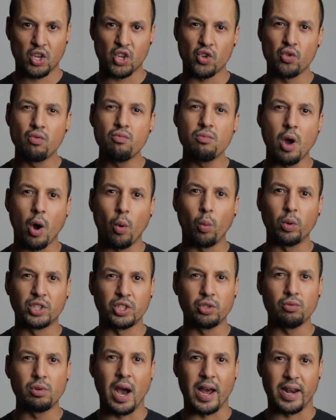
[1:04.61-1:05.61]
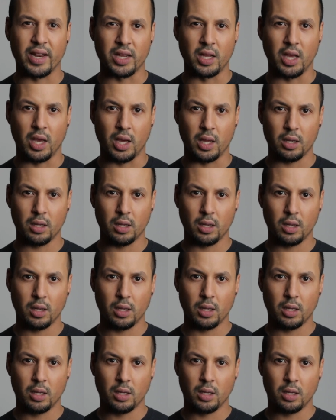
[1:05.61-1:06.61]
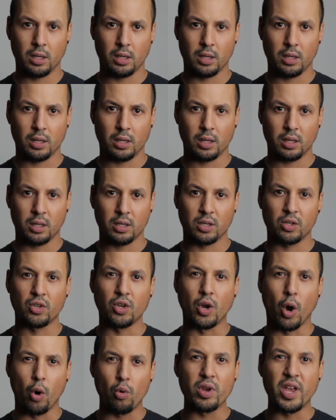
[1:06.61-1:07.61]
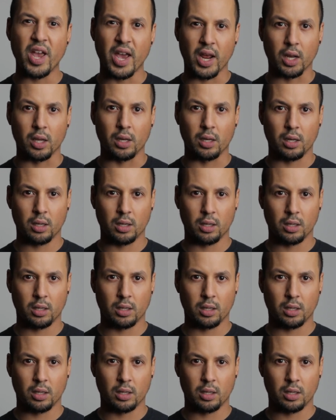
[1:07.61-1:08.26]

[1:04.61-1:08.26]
You know what you got to get. Go get it.